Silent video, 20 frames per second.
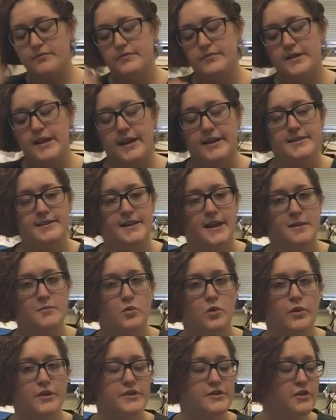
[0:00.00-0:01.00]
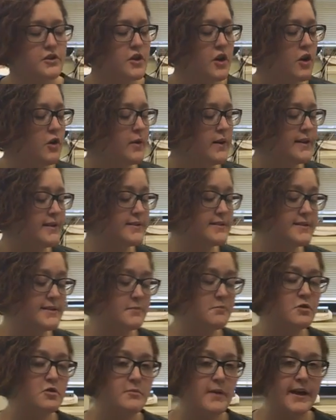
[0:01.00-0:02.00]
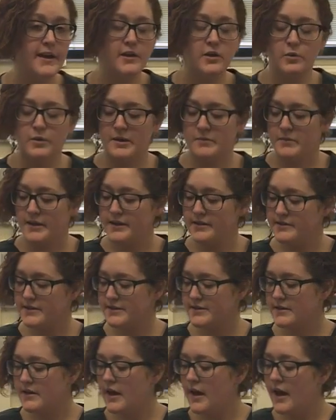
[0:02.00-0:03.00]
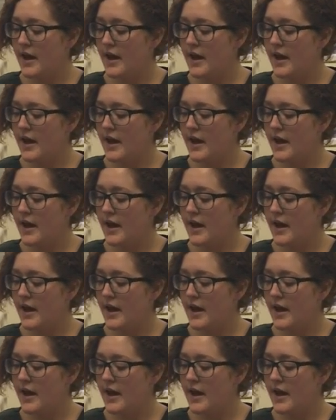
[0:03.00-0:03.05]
Next, I'm going to go and assemble my equipment.